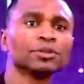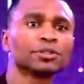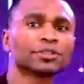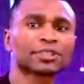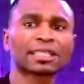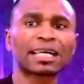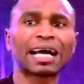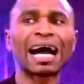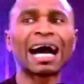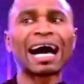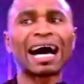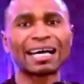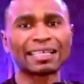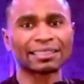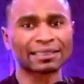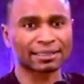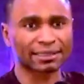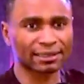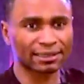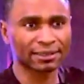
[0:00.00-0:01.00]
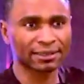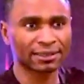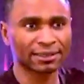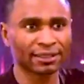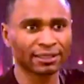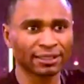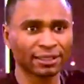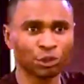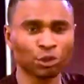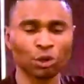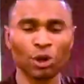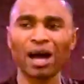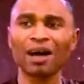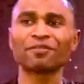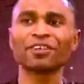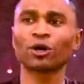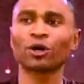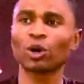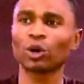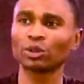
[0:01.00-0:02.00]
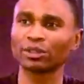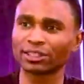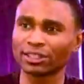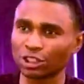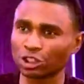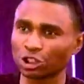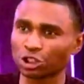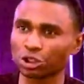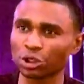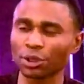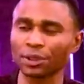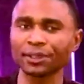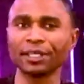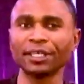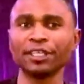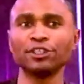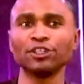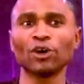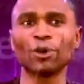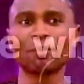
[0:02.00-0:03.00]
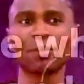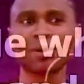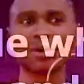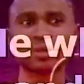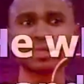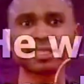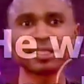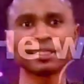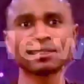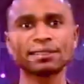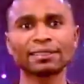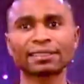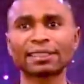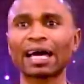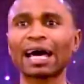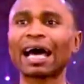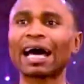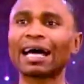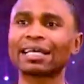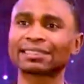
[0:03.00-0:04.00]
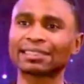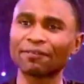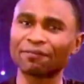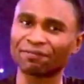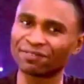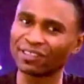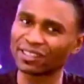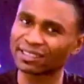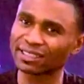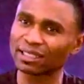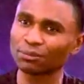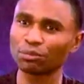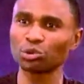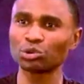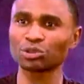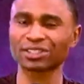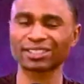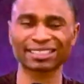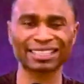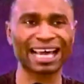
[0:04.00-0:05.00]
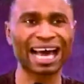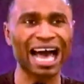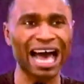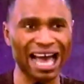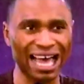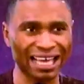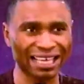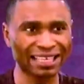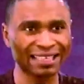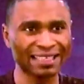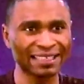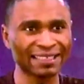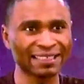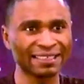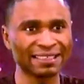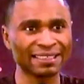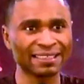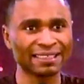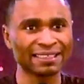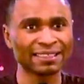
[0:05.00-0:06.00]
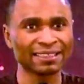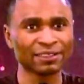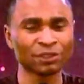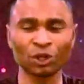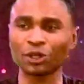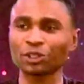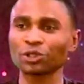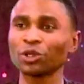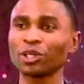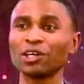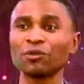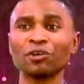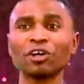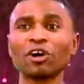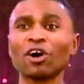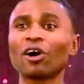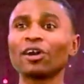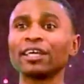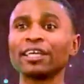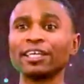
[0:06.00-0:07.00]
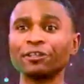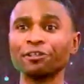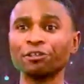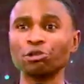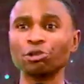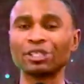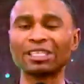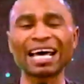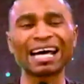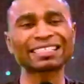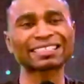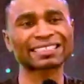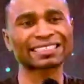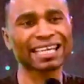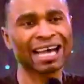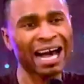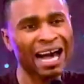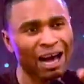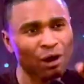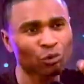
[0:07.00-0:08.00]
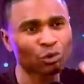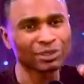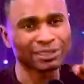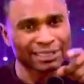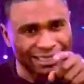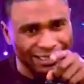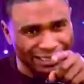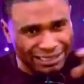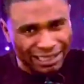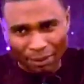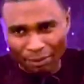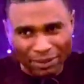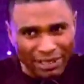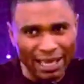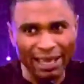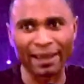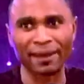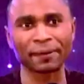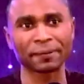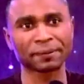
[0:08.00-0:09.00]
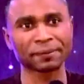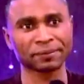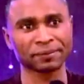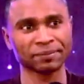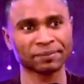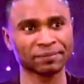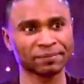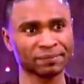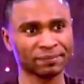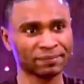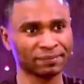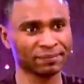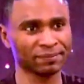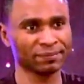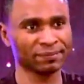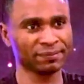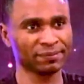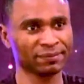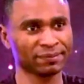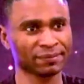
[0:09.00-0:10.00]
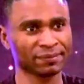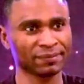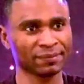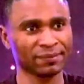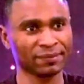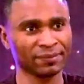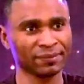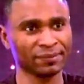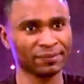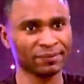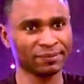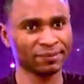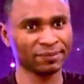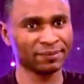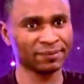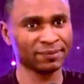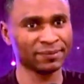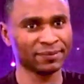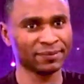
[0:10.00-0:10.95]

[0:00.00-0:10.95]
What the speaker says: scars. You have a condition in your body that has a visible scar. Not only will God heal you, that scar will disappear. Yeah.